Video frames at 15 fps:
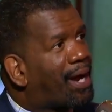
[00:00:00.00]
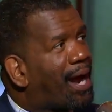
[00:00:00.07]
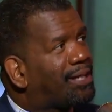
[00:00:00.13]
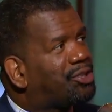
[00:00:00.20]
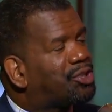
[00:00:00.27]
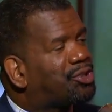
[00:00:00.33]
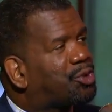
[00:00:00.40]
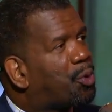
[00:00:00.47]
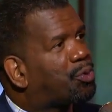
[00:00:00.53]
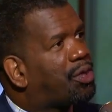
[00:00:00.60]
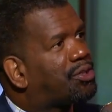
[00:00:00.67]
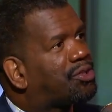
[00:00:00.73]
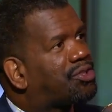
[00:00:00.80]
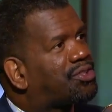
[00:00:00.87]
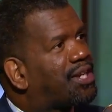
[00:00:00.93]
I just don't
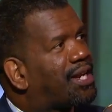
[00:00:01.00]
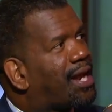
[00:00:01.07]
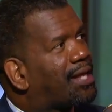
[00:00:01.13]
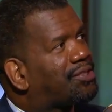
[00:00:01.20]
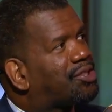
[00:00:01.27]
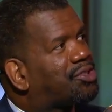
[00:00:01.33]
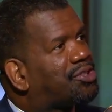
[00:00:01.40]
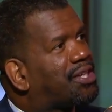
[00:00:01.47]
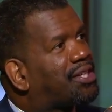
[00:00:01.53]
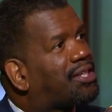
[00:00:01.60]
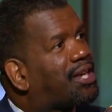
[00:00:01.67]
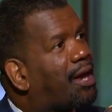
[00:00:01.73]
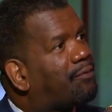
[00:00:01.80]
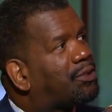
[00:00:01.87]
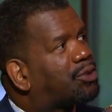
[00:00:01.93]
understand. I just think
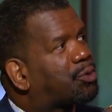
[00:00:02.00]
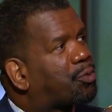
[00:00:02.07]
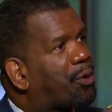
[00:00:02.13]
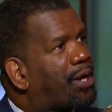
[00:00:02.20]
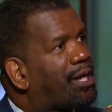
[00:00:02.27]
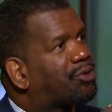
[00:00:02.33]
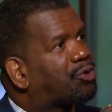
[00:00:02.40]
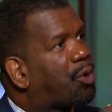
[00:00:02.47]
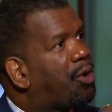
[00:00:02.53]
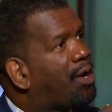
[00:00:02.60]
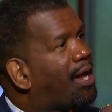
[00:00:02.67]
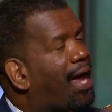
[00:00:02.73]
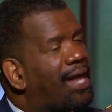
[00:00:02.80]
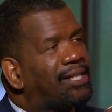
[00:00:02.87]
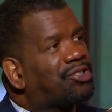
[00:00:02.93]
Kevin Durant has gone,
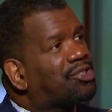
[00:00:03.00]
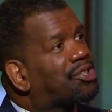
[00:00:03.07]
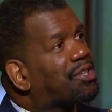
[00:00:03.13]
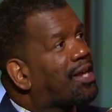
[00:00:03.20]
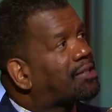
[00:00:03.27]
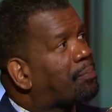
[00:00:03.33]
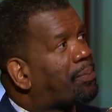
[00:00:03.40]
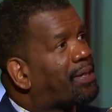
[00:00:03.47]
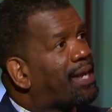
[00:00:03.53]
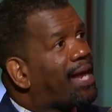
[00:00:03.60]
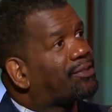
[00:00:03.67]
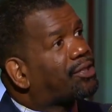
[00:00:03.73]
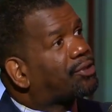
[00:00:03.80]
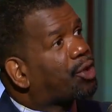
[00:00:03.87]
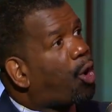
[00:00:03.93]
and it just hasn't been
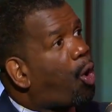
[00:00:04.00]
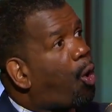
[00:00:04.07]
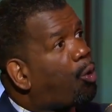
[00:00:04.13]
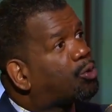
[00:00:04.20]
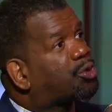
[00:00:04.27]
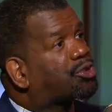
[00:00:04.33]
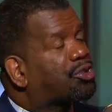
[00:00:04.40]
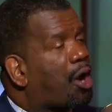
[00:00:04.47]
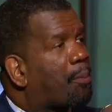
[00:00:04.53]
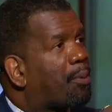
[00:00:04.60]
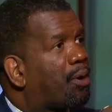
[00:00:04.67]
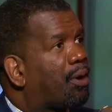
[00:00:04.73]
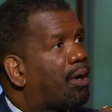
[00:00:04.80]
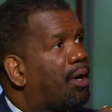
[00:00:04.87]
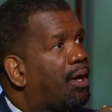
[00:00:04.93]
that. The whole
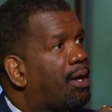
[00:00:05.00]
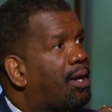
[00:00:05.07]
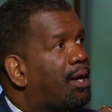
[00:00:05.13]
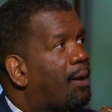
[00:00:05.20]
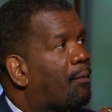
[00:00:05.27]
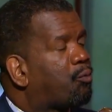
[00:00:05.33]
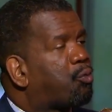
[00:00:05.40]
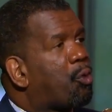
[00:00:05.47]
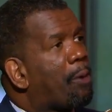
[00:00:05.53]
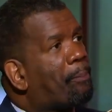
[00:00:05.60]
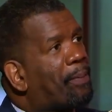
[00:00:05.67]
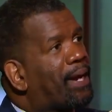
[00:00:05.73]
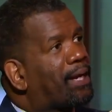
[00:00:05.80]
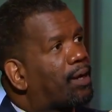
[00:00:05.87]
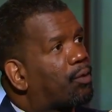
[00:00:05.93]
summer,
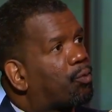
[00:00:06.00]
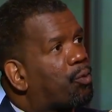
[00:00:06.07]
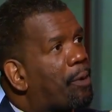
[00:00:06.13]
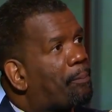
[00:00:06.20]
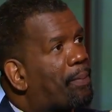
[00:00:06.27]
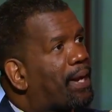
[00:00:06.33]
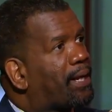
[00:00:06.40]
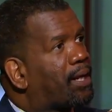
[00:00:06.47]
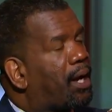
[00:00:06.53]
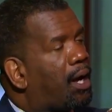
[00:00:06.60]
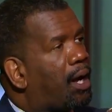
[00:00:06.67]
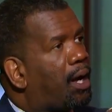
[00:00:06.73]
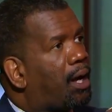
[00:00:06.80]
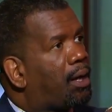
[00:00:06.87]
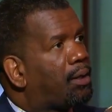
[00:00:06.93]
ripping
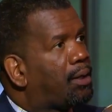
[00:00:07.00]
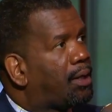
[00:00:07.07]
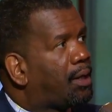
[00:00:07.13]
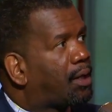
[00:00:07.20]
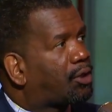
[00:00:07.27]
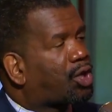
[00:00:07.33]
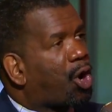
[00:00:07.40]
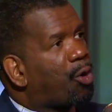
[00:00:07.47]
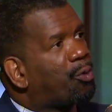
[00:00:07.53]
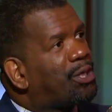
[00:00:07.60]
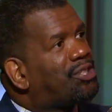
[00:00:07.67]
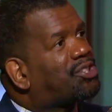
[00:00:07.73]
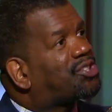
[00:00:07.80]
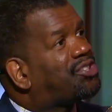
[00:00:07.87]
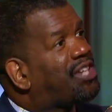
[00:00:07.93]
Curry
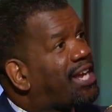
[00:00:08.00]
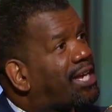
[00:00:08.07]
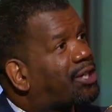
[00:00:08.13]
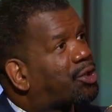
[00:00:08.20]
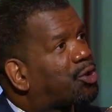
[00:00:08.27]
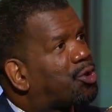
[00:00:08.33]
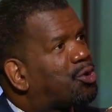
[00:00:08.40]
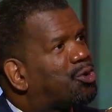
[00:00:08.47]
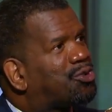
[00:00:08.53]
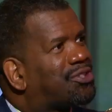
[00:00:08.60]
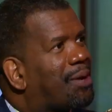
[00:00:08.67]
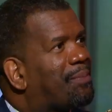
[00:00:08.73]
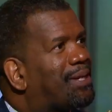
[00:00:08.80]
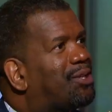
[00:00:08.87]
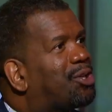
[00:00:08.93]
sneakers.
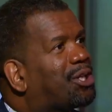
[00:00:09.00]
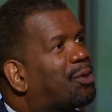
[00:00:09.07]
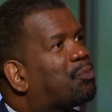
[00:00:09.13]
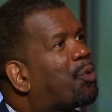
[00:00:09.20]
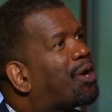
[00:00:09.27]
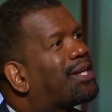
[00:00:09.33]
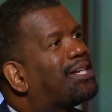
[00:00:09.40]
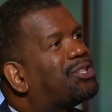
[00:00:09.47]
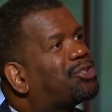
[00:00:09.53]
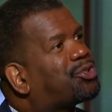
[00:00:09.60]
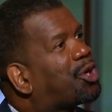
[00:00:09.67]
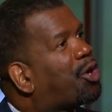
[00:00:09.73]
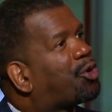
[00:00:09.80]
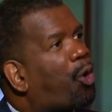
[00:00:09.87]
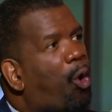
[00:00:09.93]
I mean, look at what he's
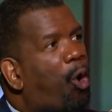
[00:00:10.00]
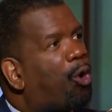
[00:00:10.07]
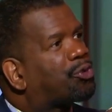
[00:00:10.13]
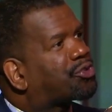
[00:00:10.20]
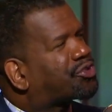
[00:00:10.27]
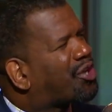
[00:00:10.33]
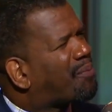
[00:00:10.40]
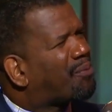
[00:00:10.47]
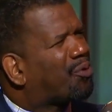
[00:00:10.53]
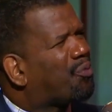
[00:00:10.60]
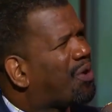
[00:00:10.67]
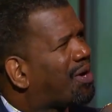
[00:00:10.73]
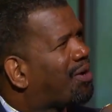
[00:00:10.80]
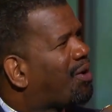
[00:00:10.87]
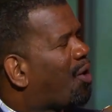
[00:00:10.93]
done all summer.
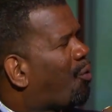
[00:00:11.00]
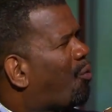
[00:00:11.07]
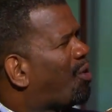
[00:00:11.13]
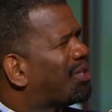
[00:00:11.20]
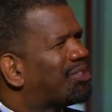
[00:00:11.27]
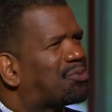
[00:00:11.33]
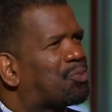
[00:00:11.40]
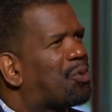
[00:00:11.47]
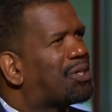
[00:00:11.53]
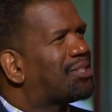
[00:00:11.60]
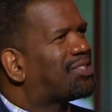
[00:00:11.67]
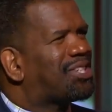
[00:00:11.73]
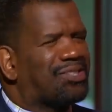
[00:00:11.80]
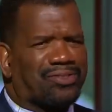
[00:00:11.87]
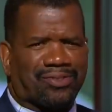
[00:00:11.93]
What
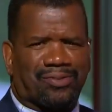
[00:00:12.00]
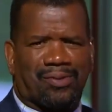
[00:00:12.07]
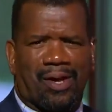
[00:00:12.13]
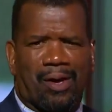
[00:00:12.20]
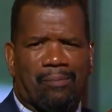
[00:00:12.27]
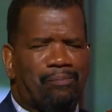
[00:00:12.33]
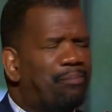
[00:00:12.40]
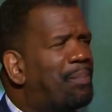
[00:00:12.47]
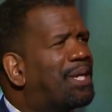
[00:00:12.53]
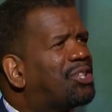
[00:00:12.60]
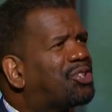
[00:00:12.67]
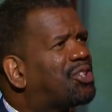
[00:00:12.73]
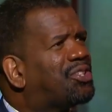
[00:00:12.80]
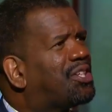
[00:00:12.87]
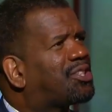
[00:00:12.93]
is his
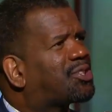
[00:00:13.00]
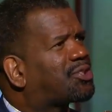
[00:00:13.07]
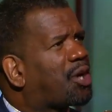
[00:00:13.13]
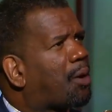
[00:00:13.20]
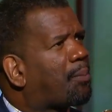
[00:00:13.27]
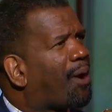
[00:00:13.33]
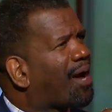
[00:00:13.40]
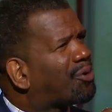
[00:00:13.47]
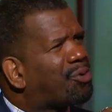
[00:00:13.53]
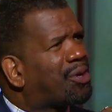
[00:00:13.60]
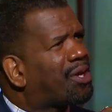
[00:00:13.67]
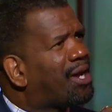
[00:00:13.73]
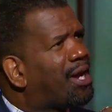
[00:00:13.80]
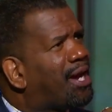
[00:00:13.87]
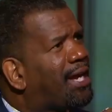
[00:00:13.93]
mission this summer?
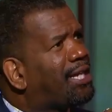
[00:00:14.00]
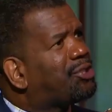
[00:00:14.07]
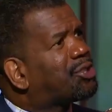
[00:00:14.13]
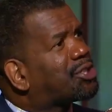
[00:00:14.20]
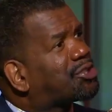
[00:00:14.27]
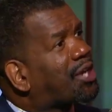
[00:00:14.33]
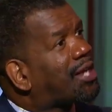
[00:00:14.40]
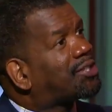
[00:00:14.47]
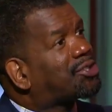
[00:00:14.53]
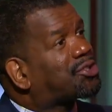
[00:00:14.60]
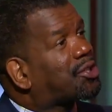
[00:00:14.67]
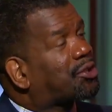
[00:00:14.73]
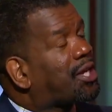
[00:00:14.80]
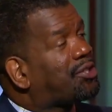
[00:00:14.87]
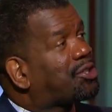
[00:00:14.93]
He just
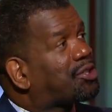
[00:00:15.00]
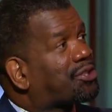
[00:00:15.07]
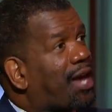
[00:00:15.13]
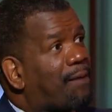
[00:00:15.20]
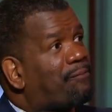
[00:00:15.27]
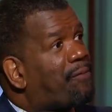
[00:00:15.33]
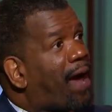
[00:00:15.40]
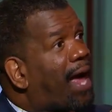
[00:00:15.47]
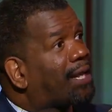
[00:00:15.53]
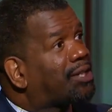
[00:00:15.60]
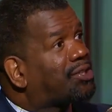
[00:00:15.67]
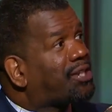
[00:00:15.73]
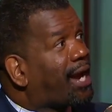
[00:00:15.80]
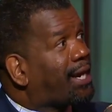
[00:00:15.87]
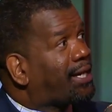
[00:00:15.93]
got
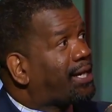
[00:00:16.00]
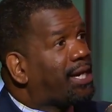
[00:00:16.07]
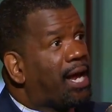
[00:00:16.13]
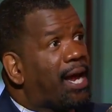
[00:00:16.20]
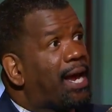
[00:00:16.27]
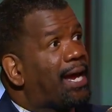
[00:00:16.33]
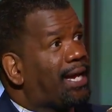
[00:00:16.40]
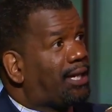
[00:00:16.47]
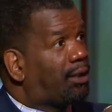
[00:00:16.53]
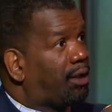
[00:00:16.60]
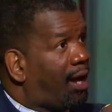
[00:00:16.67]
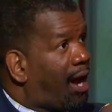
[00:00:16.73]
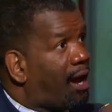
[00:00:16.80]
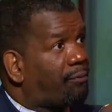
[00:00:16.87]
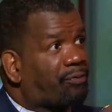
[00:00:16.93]
validated. He
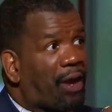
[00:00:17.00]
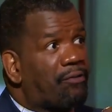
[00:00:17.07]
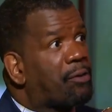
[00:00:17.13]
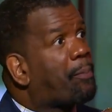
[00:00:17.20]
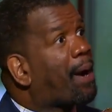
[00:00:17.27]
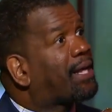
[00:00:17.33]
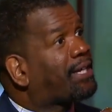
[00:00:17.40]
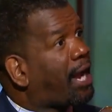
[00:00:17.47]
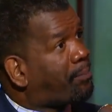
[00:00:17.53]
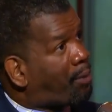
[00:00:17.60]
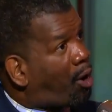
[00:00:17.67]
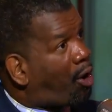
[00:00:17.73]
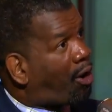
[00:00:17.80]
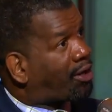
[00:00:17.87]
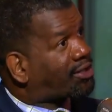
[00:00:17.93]
left. Everybody gave him
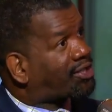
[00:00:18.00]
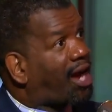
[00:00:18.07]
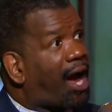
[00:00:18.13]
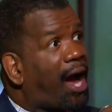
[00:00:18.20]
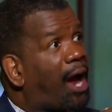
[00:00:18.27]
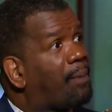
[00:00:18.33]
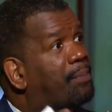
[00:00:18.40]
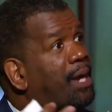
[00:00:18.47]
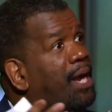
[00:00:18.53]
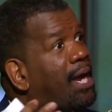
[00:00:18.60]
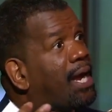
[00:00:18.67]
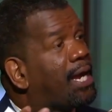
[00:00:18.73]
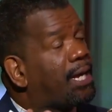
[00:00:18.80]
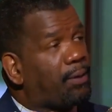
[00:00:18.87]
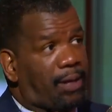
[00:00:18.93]
a hard time.
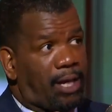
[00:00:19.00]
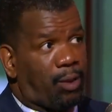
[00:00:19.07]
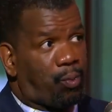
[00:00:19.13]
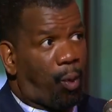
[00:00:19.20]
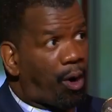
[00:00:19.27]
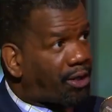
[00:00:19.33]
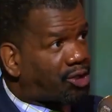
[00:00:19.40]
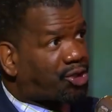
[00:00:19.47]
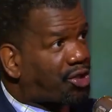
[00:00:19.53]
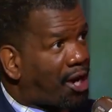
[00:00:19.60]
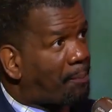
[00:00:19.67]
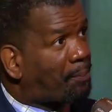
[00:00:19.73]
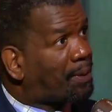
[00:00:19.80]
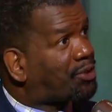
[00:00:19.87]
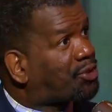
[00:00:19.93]
He won a
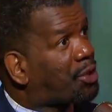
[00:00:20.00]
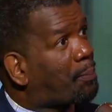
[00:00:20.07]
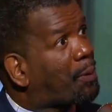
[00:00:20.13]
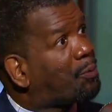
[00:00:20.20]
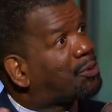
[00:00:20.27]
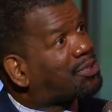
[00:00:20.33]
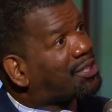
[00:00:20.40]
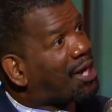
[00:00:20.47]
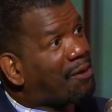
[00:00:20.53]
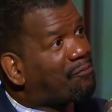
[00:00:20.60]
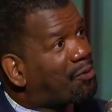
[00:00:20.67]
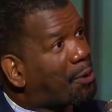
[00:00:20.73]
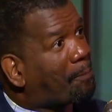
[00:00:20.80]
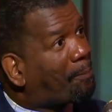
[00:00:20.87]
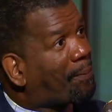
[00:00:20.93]
championship. He was the
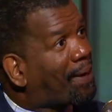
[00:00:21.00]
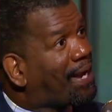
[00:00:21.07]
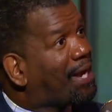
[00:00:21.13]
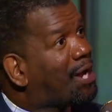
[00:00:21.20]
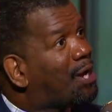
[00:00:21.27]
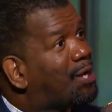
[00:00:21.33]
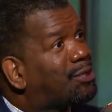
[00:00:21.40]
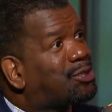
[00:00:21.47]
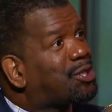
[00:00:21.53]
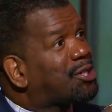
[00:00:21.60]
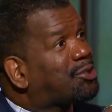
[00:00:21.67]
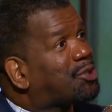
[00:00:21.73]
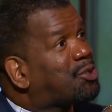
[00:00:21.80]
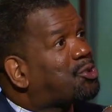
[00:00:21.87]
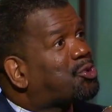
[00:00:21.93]
MVP.
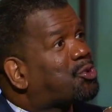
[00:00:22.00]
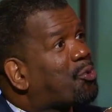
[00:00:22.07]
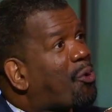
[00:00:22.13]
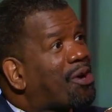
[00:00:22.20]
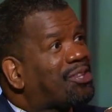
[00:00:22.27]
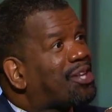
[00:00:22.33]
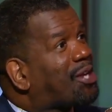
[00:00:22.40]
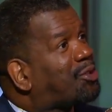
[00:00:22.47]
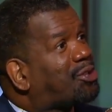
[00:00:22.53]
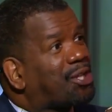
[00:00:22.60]
Just enjoy that.